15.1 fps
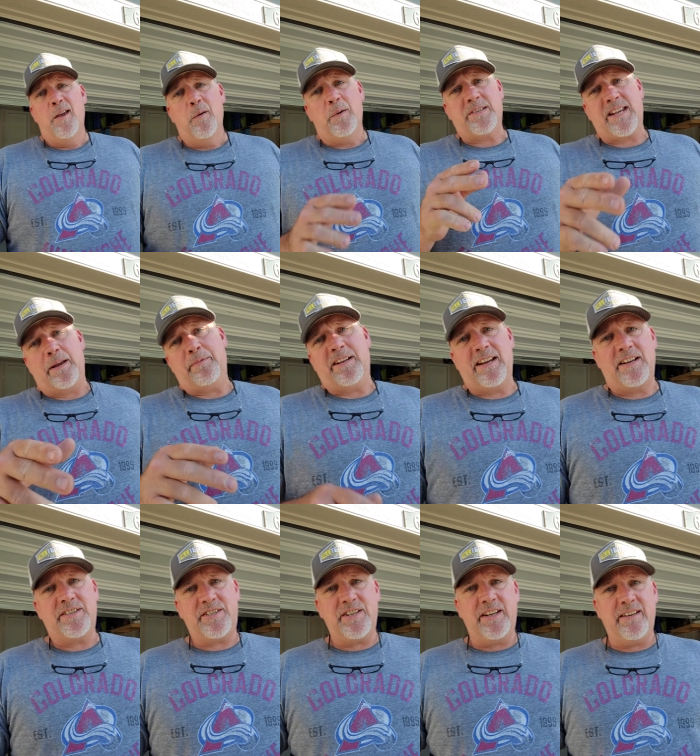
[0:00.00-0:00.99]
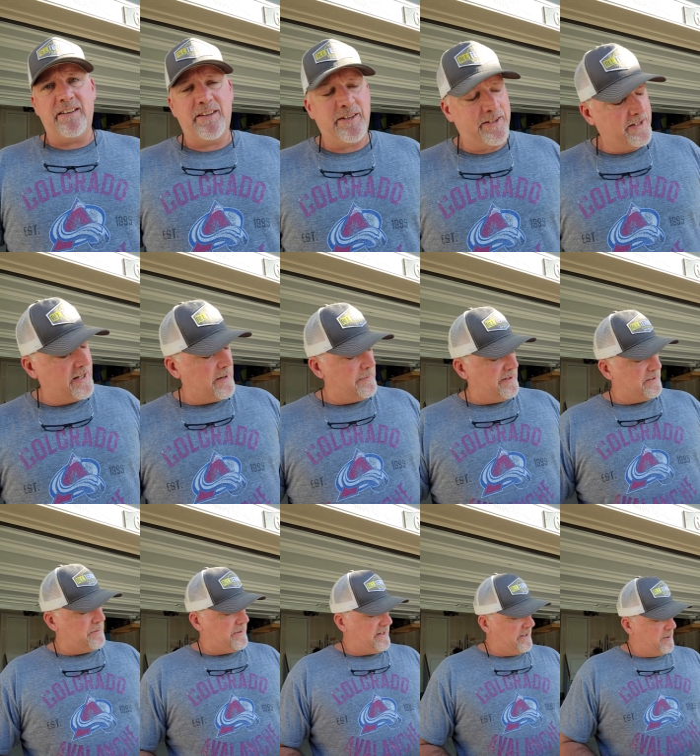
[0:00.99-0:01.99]
What's happening guys? Gene coming
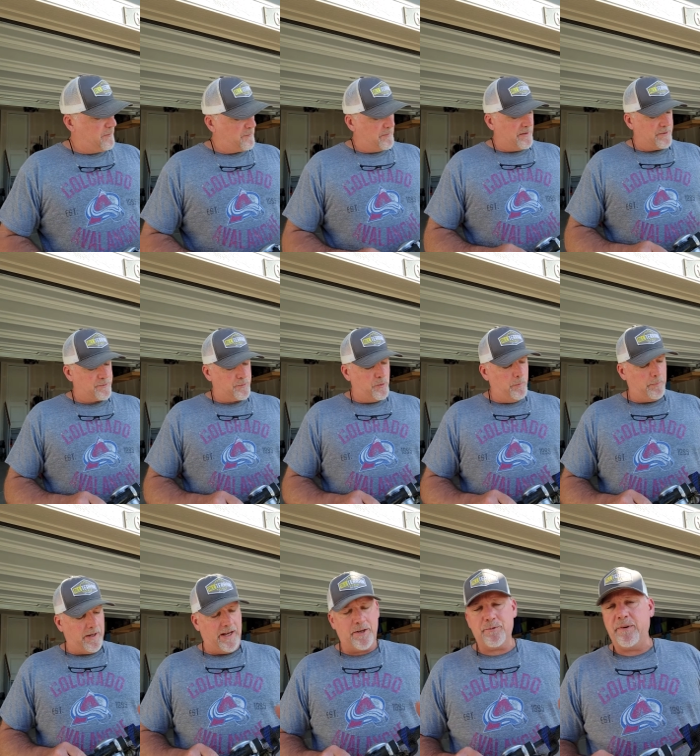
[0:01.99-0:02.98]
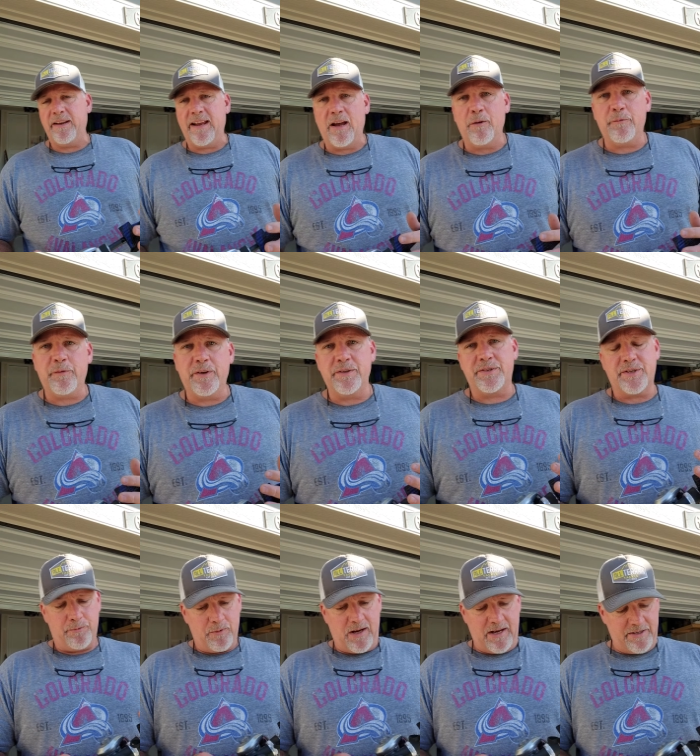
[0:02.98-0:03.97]
to you here from the True Patriot Outfitters
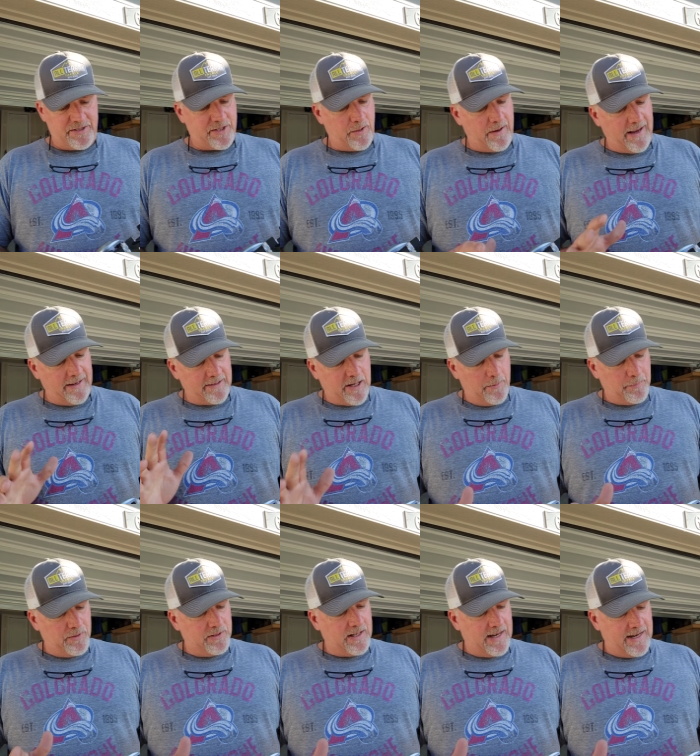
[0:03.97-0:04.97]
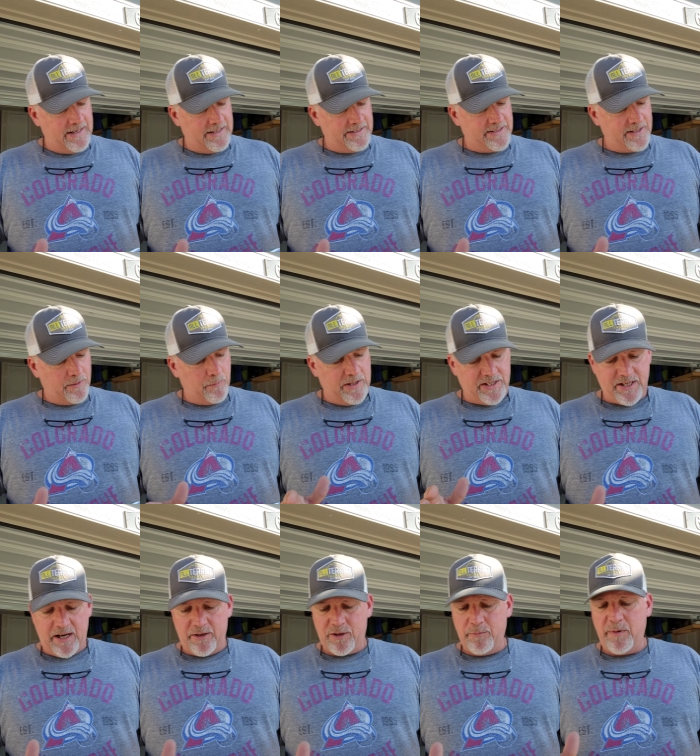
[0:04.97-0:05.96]
Garage. So I had a couple guys uh, reach
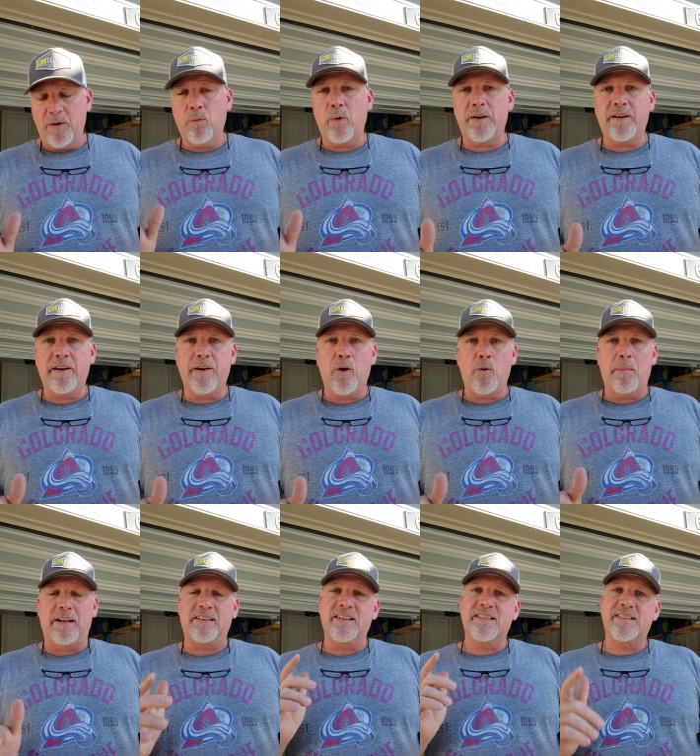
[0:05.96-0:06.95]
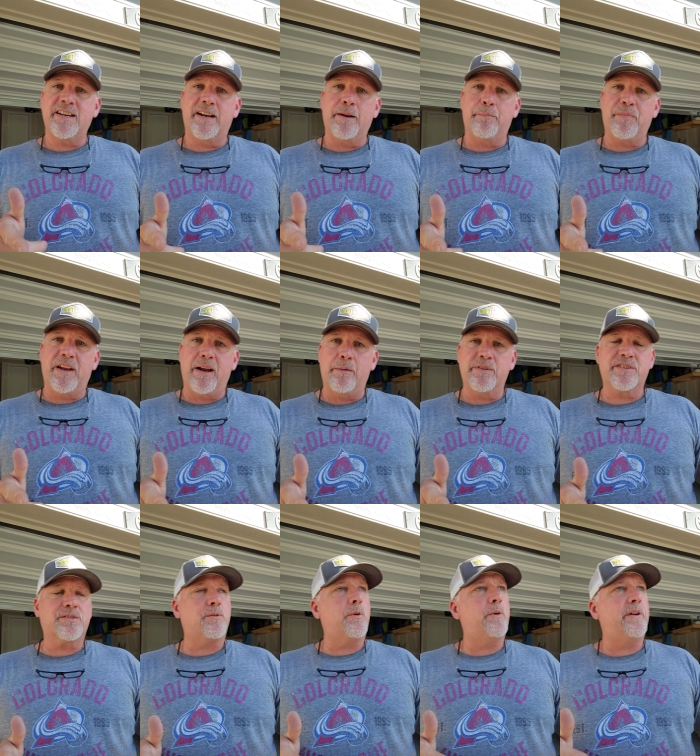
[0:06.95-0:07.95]
out to me and wanted to know about the setup that I
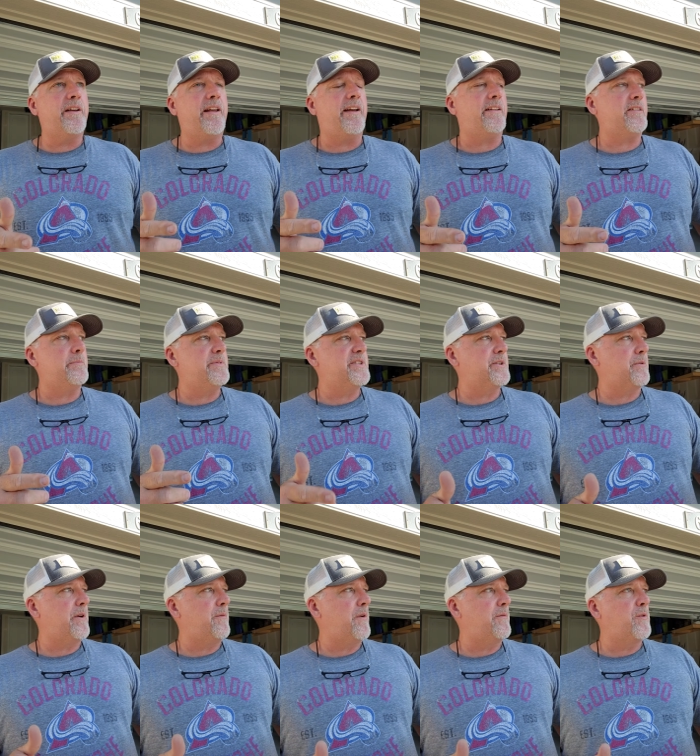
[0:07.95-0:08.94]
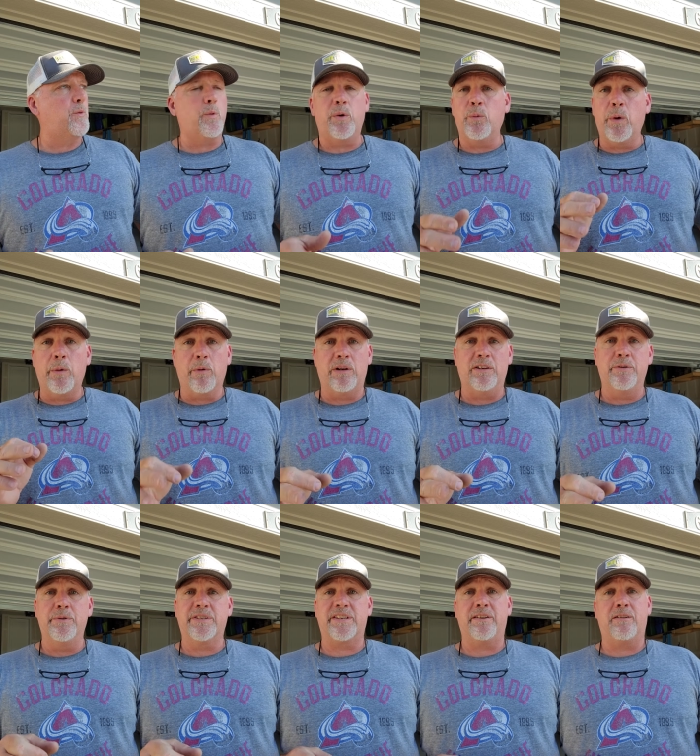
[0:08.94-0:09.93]
was throwing at the Missouri River when we were at
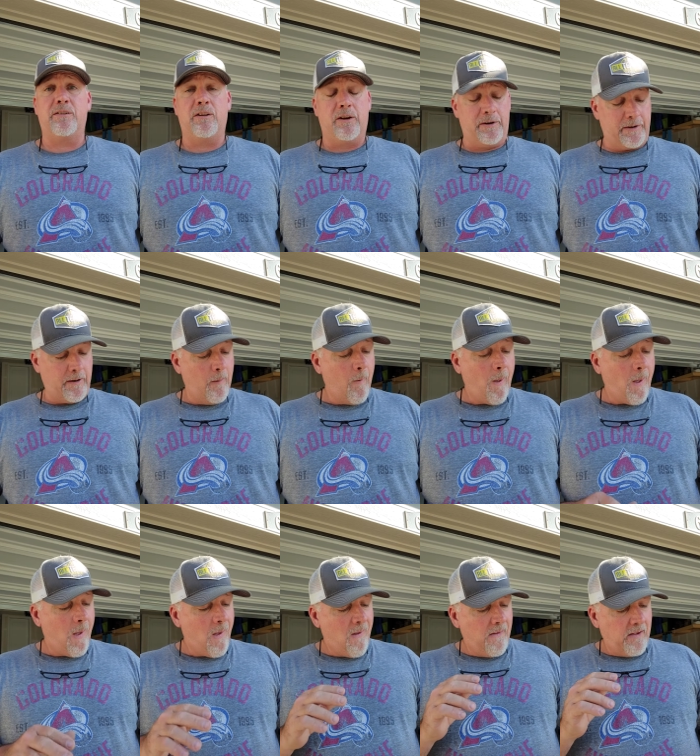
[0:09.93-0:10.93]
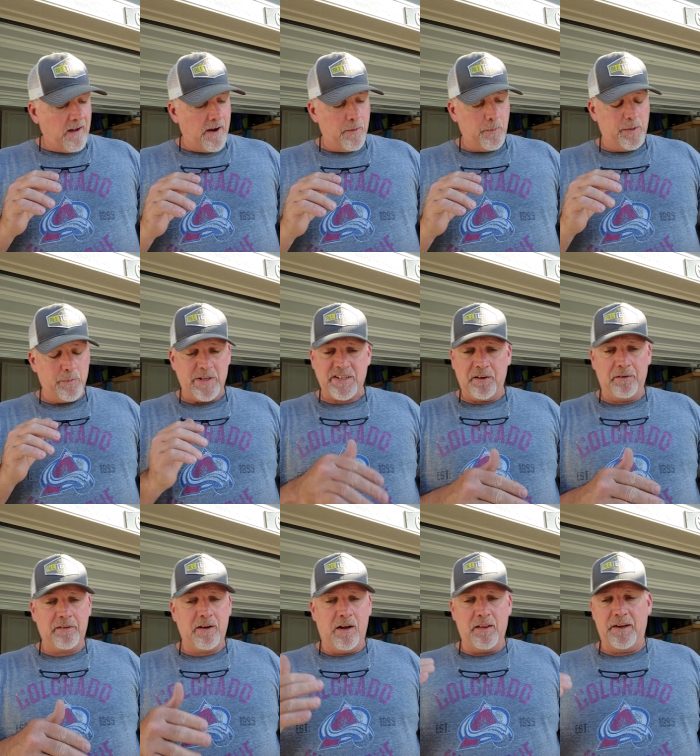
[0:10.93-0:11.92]
Lewis and Clark. Uh, when we
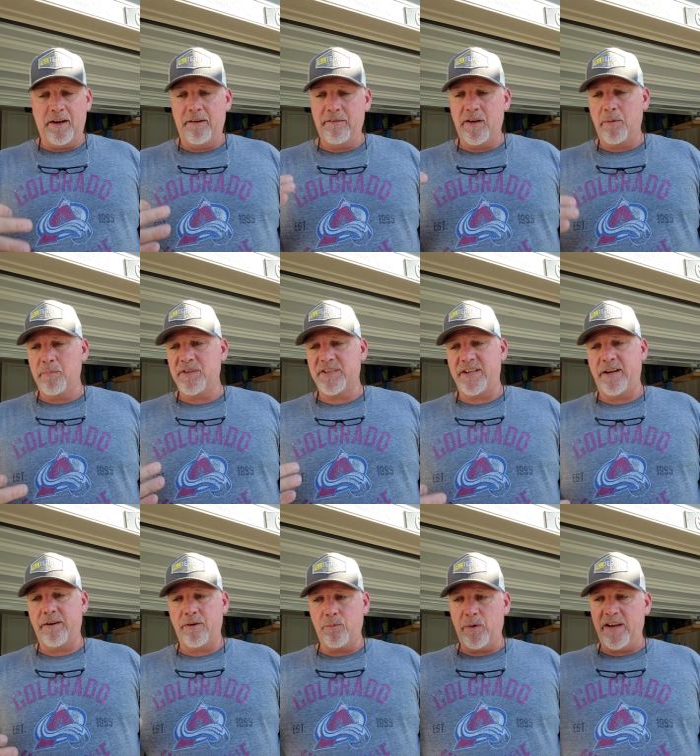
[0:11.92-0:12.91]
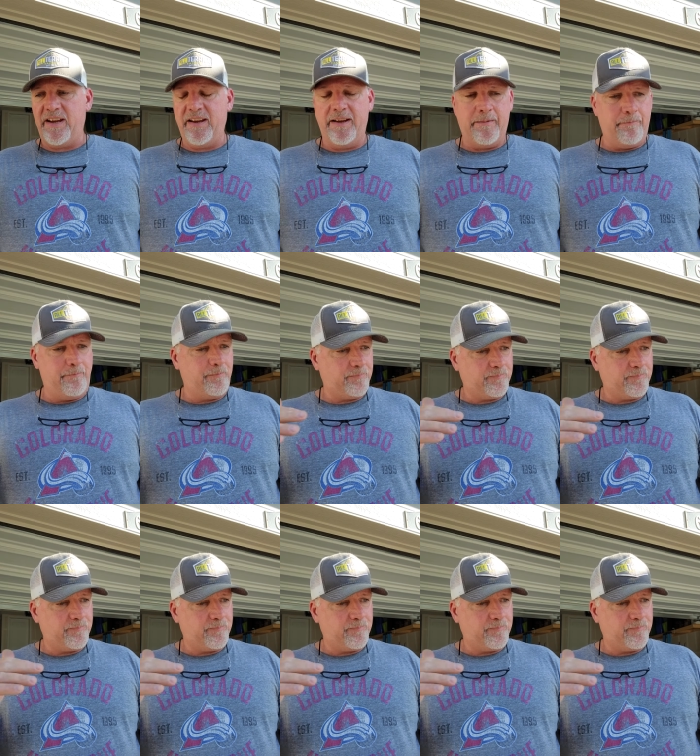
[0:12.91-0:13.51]
started culling out numbers there and we hit